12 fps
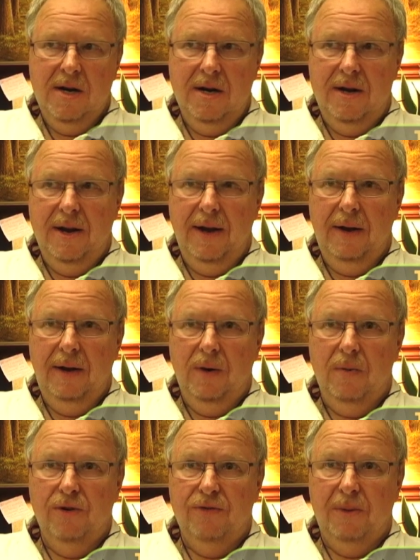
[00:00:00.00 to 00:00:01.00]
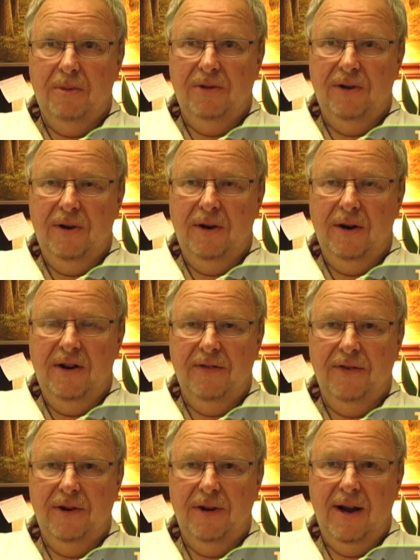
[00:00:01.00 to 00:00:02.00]
day almost represented a
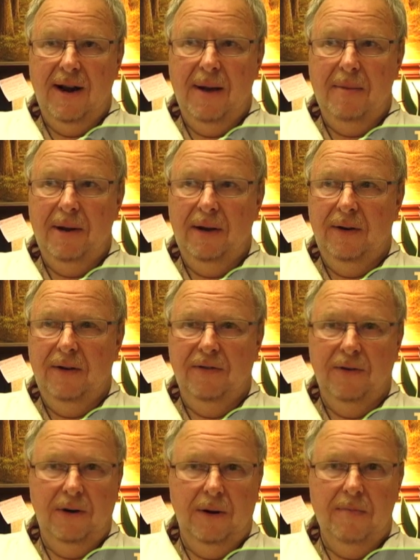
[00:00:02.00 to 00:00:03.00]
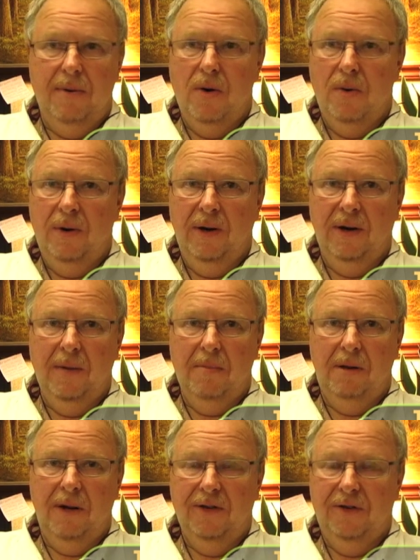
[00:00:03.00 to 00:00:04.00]
different dynamic, a different component,
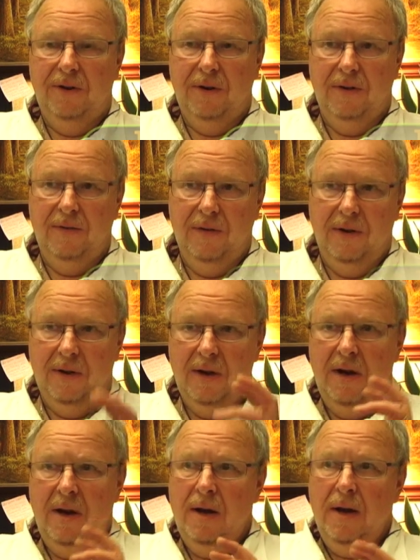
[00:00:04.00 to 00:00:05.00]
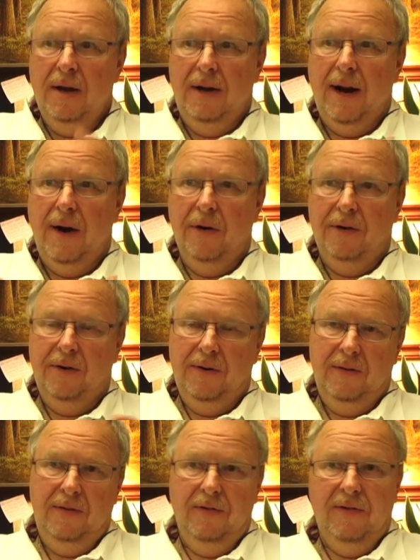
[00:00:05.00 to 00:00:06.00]
complexion of the character
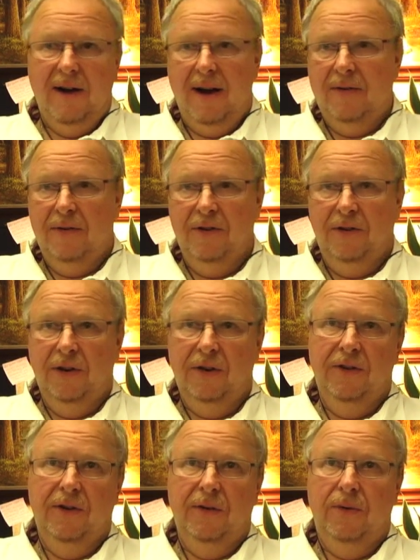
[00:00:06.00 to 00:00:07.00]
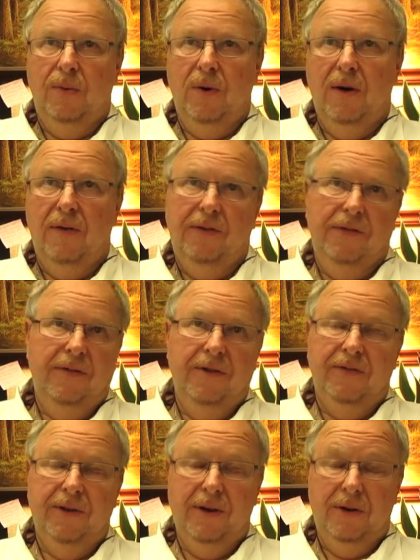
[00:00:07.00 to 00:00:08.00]
of the 5 or 6 to 12 to
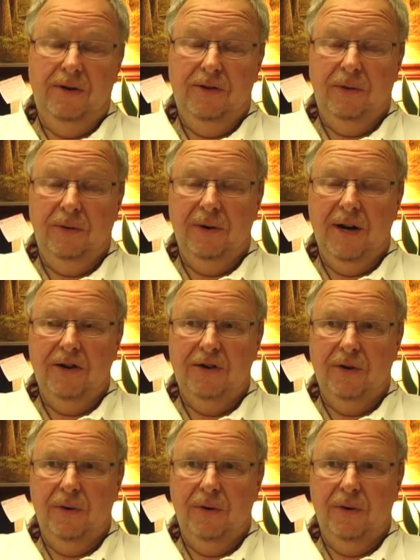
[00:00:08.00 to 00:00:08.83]
15 children that showed